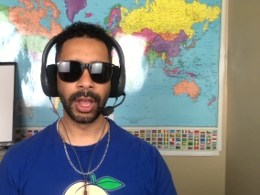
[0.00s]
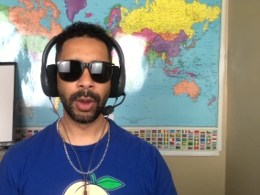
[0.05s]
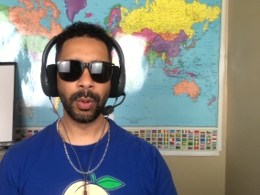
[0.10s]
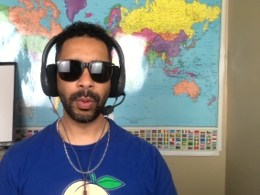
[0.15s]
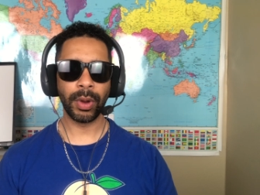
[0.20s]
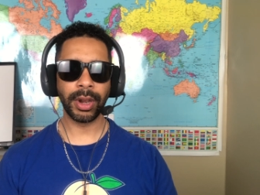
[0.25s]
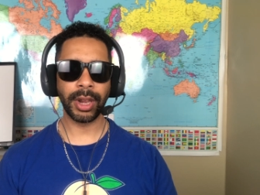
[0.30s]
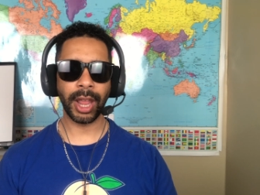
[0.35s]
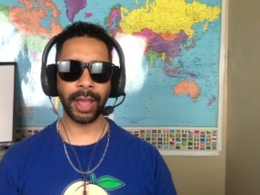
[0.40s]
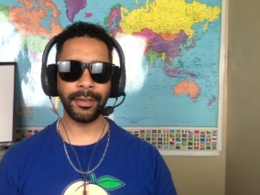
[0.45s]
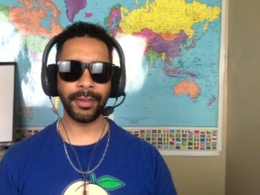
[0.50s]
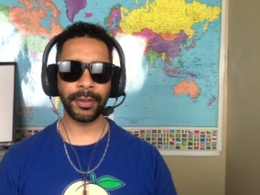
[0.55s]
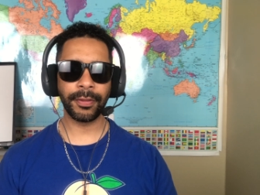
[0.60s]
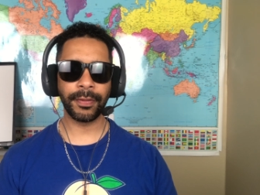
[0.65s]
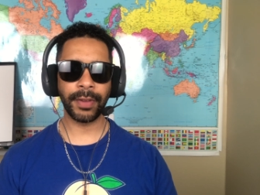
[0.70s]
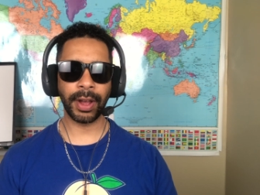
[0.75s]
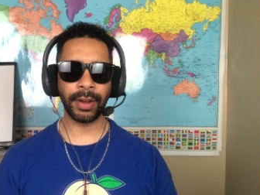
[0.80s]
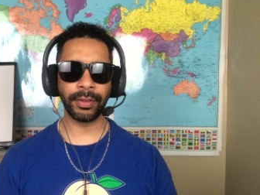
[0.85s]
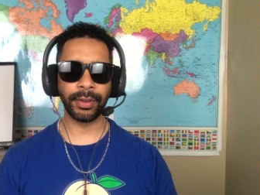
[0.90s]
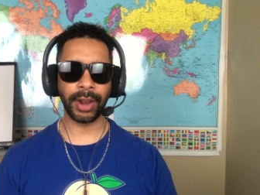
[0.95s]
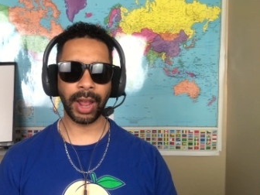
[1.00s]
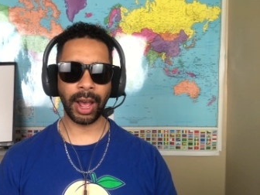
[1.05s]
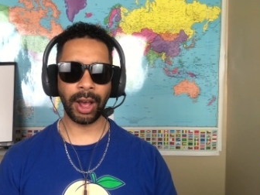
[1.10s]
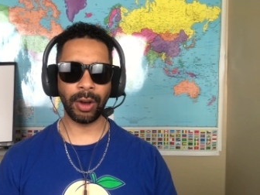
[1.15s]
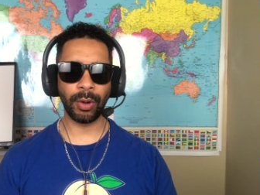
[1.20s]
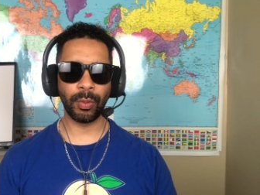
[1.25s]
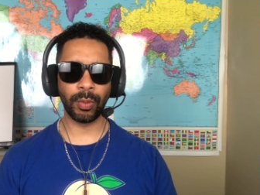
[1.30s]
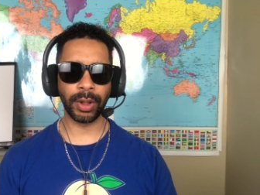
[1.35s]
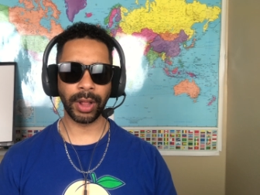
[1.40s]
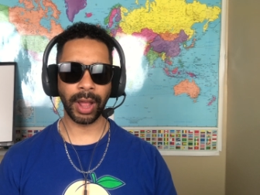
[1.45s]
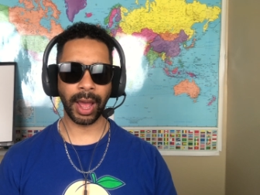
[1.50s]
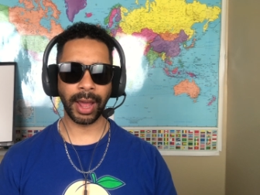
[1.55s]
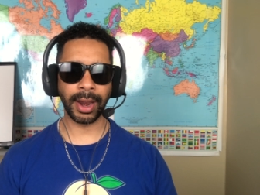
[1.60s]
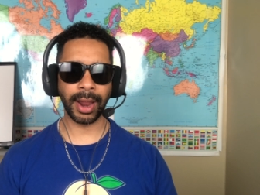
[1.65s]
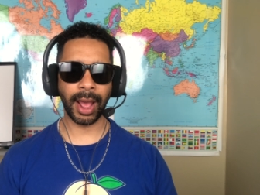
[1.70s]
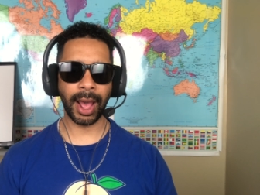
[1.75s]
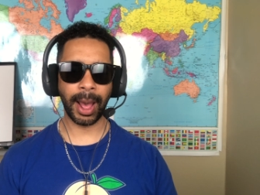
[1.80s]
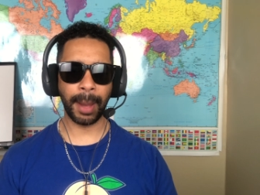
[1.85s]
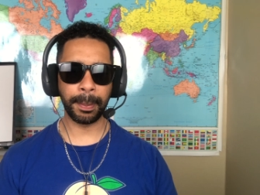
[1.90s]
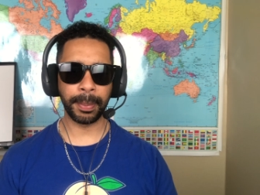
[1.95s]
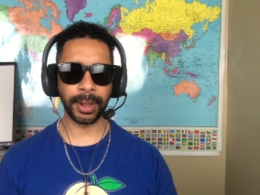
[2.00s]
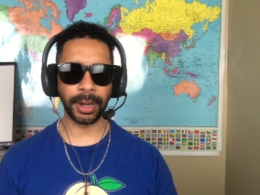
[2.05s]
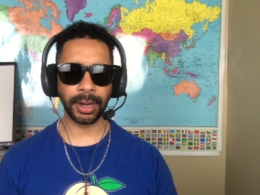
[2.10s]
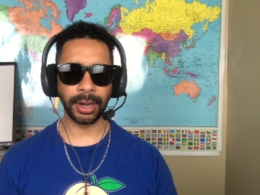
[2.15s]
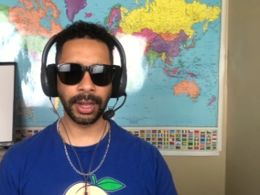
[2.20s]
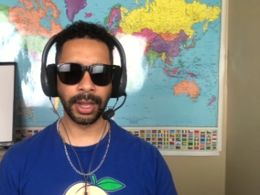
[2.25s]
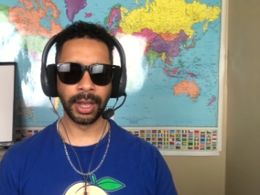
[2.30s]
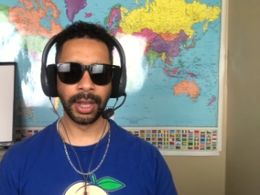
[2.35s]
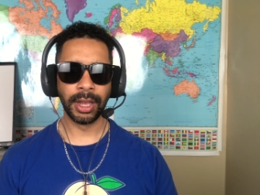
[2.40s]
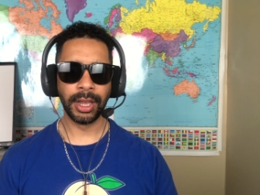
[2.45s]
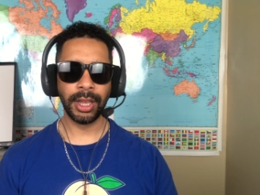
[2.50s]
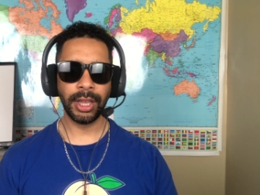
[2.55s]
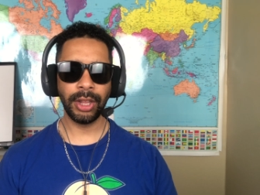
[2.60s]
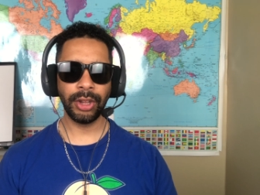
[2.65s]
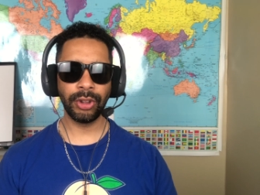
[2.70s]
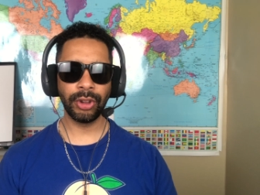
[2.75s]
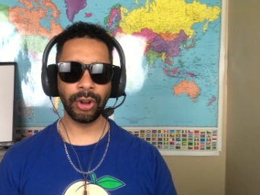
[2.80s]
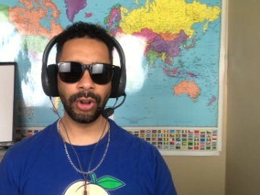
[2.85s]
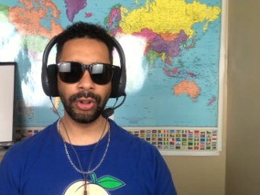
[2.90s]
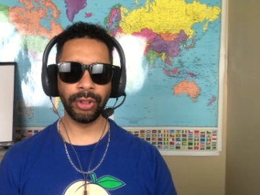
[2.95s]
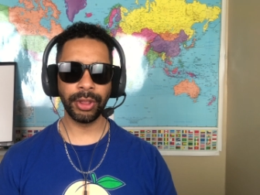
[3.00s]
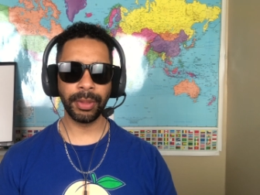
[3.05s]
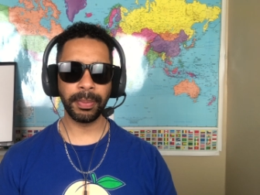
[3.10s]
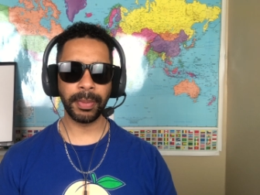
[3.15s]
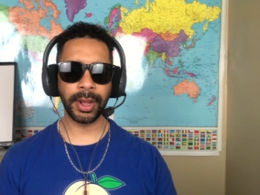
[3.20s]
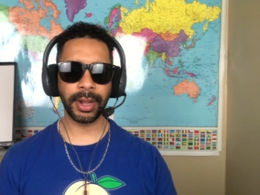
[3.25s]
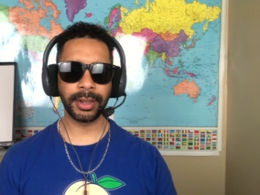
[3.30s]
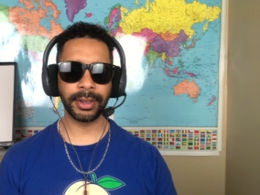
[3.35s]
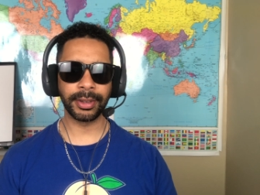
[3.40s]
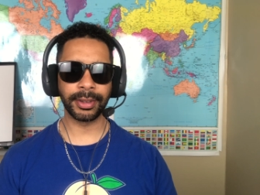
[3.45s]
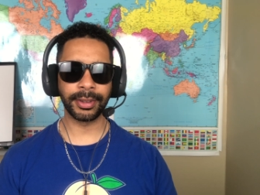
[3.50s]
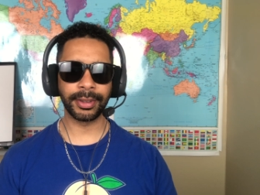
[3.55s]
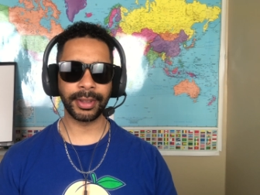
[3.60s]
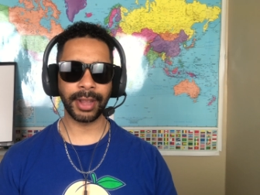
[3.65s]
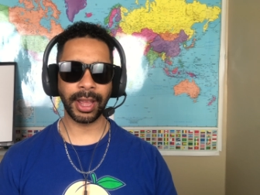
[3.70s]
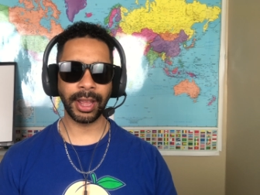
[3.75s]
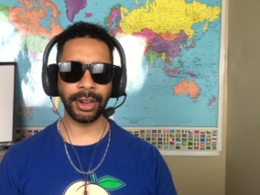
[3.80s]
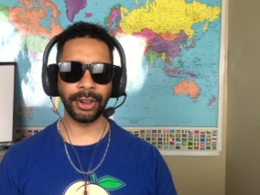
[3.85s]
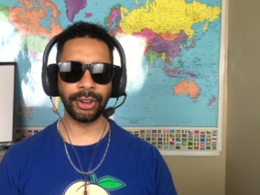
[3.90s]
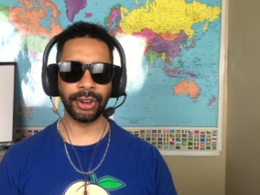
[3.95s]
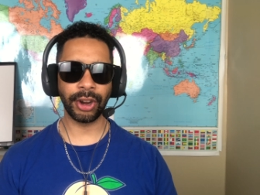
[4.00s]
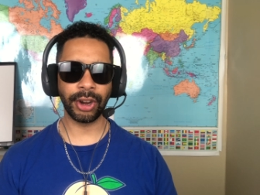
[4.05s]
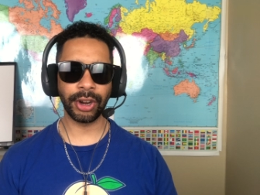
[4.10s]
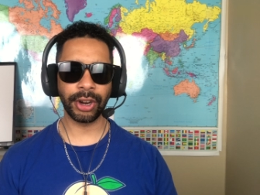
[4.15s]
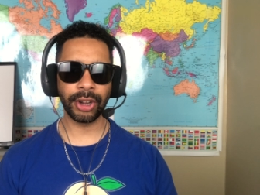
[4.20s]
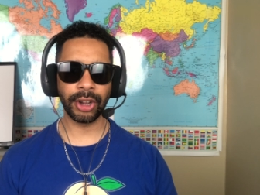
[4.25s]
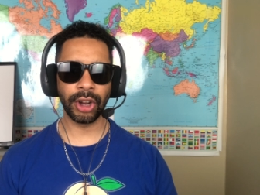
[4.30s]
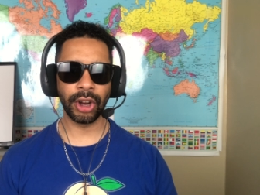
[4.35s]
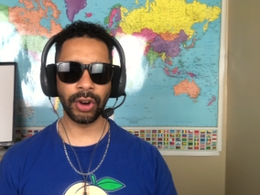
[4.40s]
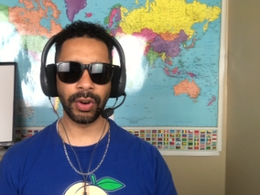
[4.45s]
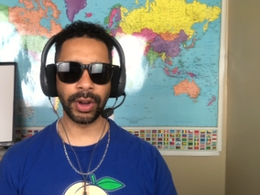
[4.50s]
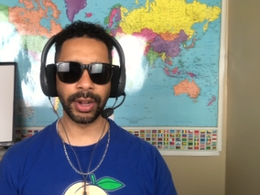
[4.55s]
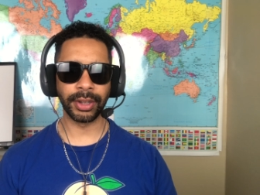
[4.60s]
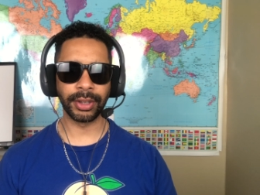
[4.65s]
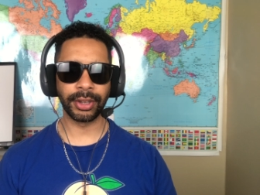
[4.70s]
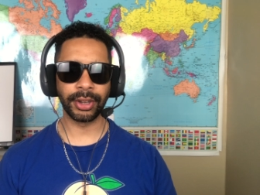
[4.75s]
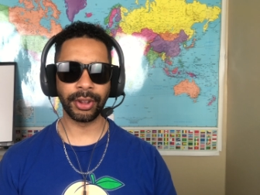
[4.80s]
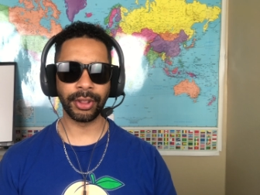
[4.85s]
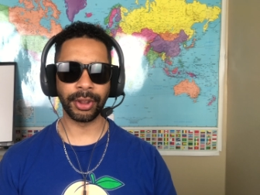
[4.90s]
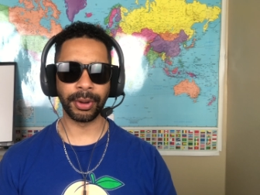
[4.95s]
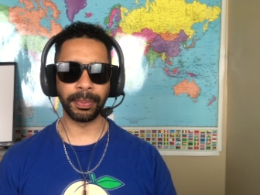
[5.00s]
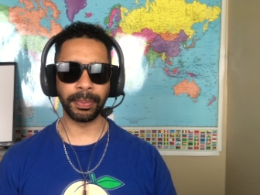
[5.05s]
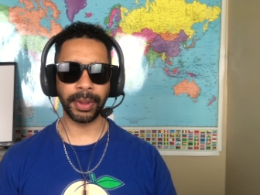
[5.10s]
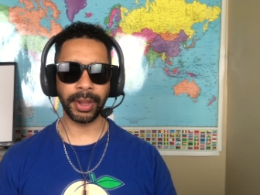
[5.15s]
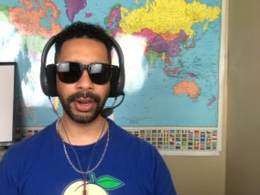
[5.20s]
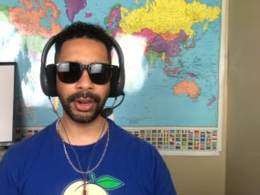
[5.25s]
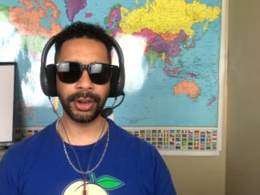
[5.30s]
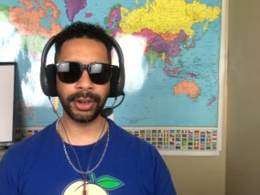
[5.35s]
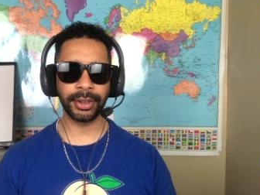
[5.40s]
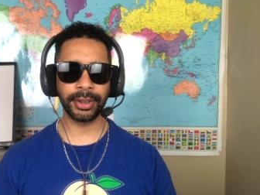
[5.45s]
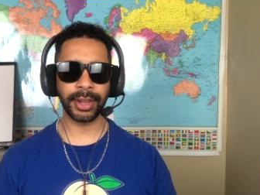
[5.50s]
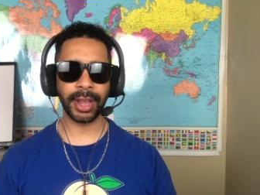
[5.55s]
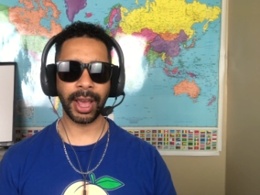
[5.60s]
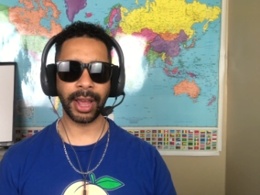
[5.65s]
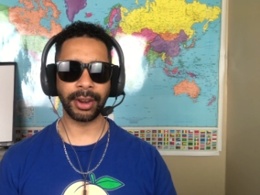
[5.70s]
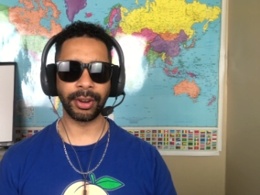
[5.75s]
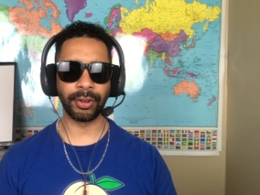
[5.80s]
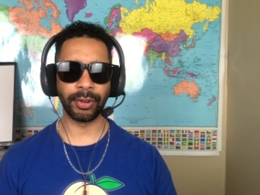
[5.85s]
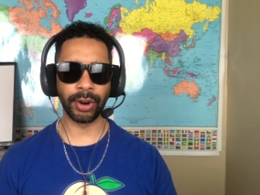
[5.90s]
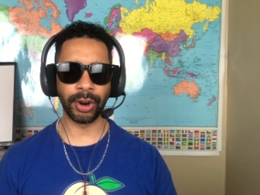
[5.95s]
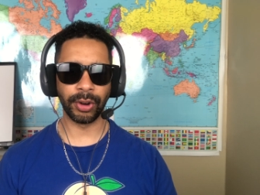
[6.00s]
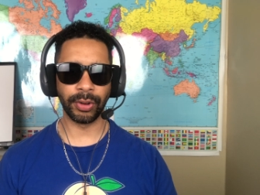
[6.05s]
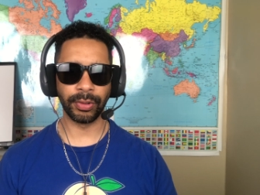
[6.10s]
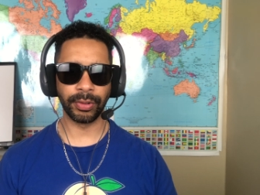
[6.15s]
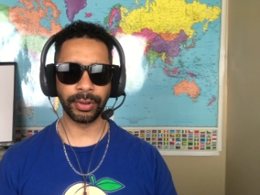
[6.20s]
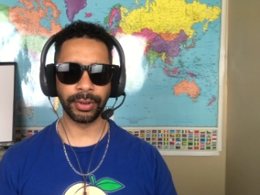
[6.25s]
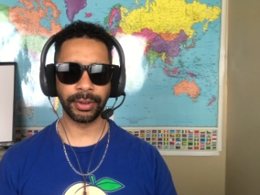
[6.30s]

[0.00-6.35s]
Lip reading: When David found out what had happened, he told the men to stay in Jericho until their beards had grown.